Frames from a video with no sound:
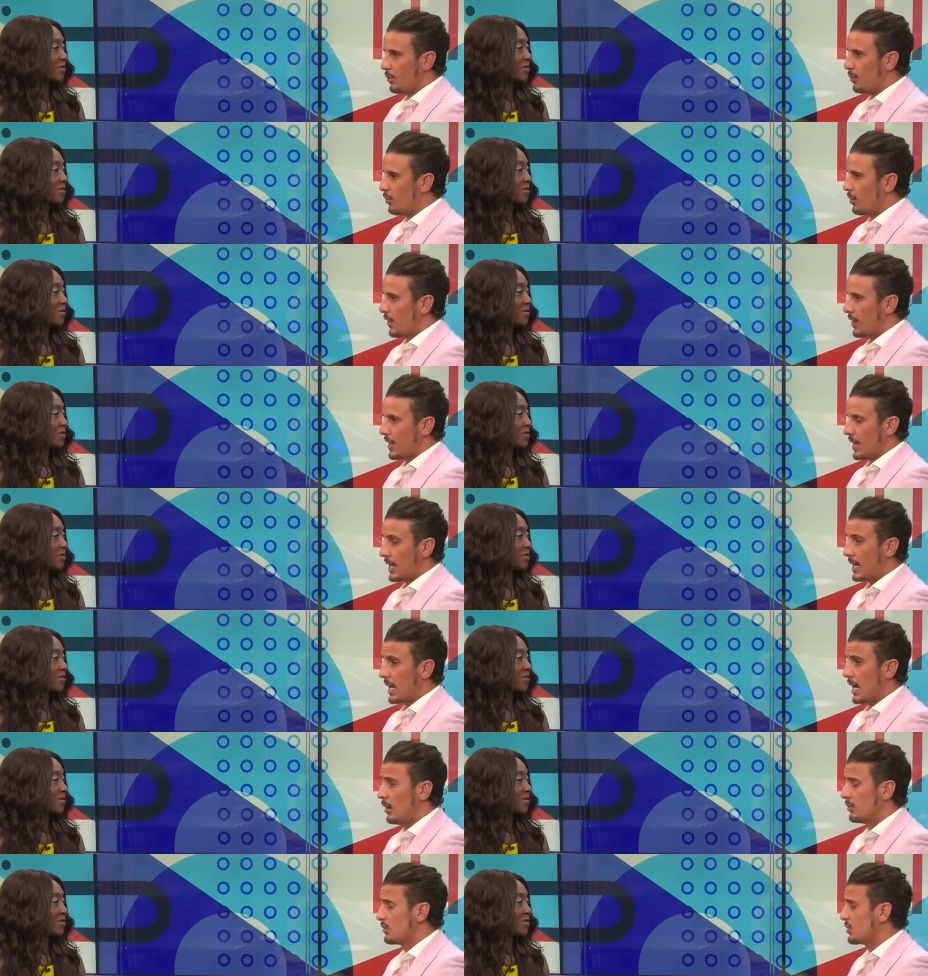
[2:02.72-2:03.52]
Speaker 1: at all of the
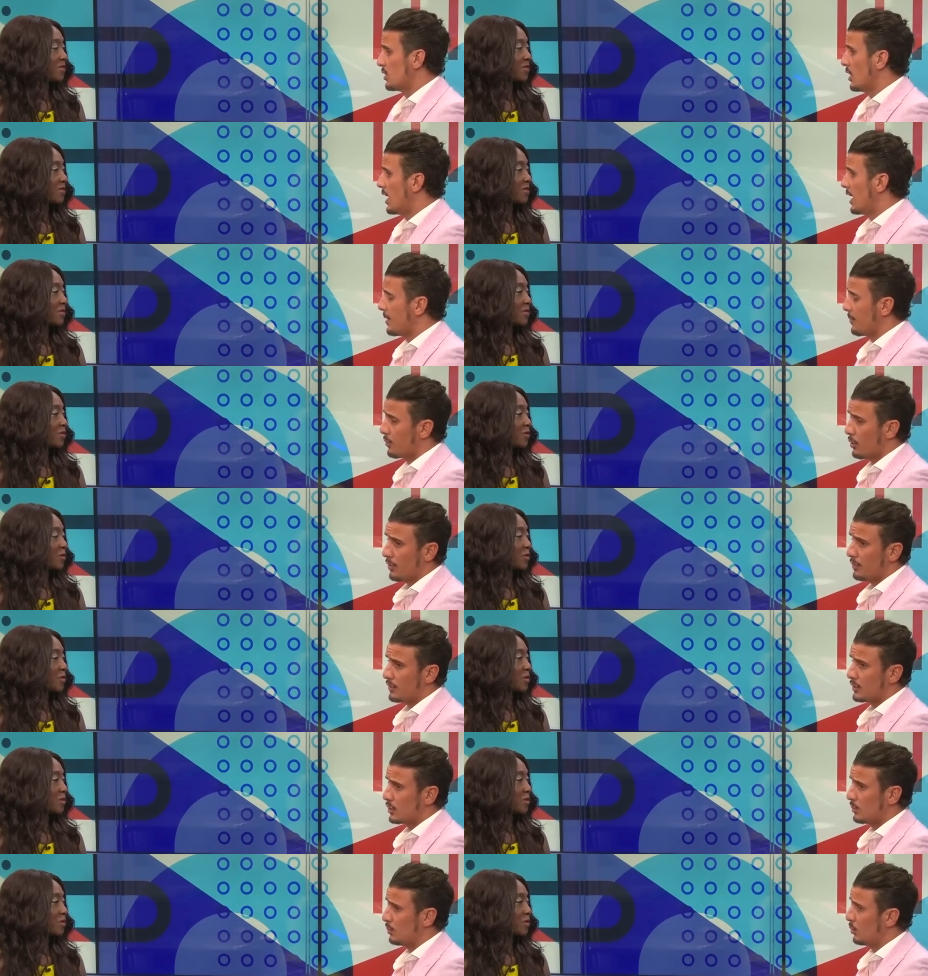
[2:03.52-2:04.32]
accounts. And I had a
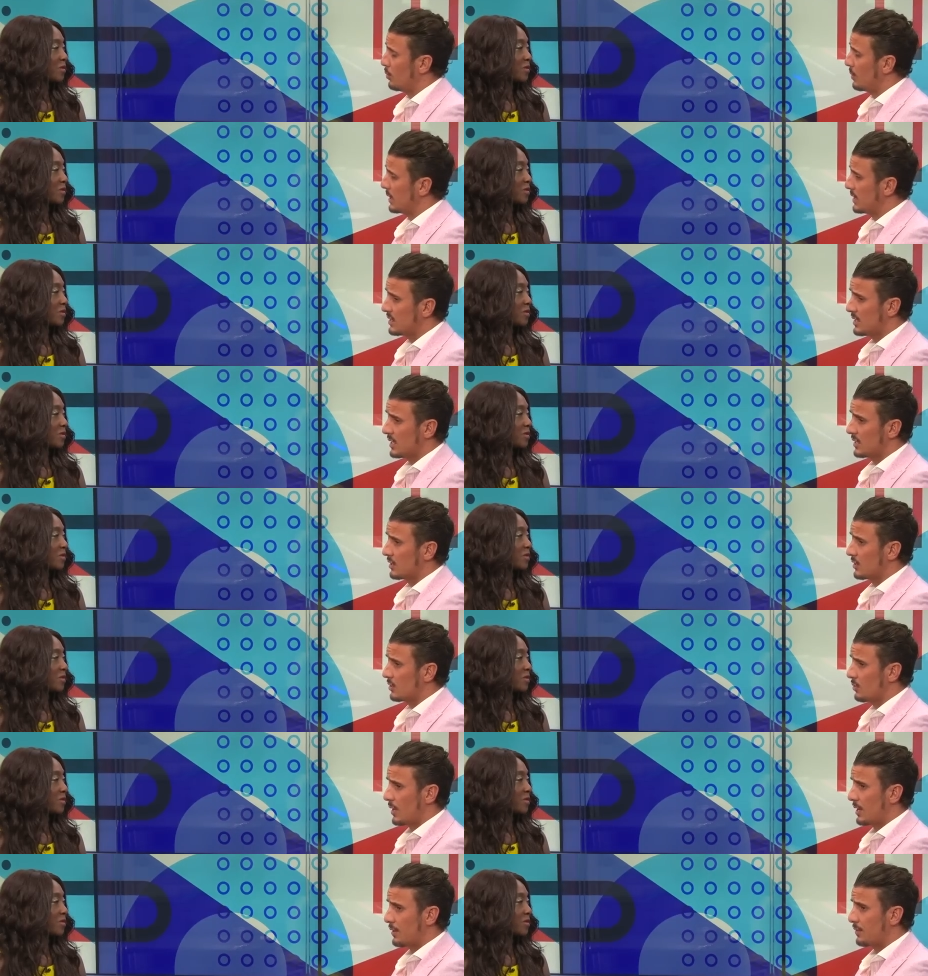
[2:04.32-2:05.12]
profitable business at
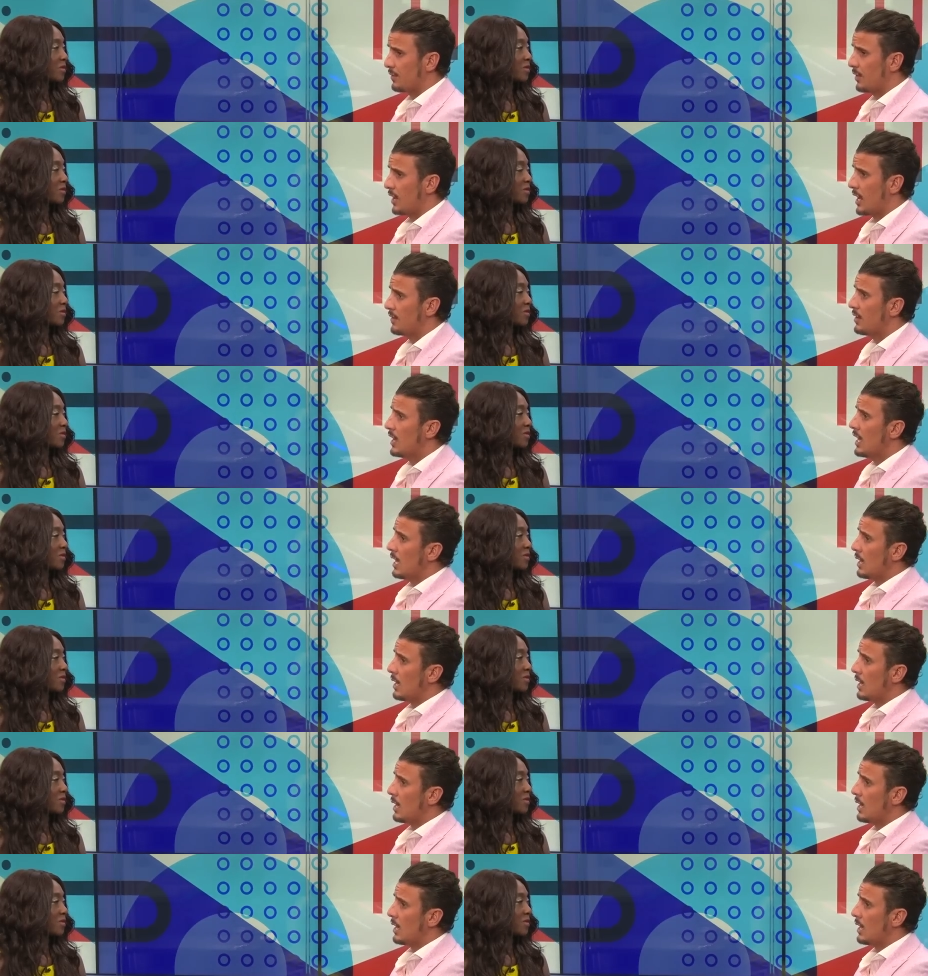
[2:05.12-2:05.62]
25. It